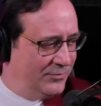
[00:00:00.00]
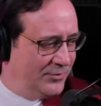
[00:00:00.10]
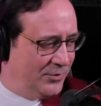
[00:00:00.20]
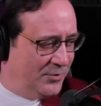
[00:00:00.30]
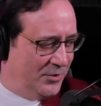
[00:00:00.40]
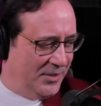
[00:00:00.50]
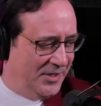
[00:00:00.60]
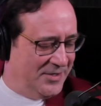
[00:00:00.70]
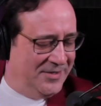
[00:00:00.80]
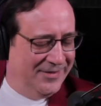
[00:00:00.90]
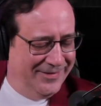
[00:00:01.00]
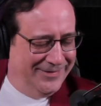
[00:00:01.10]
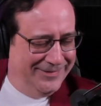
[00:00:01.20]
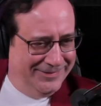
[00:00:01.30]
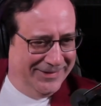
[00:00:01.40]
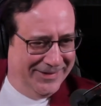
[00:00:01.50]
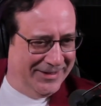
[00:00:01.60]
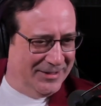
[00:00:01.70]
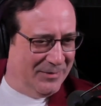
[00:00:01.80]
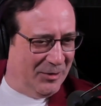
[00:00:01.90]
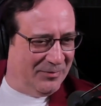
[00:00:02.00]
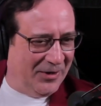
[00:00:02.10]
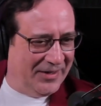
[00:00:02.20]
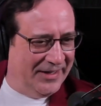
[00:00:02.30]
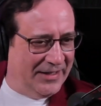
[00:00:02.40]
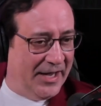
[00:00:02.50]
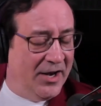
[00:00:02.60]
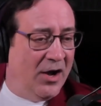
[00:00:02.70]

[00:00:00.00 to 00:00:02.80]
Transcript: do cookies mm-hmm. in the mall parking lot.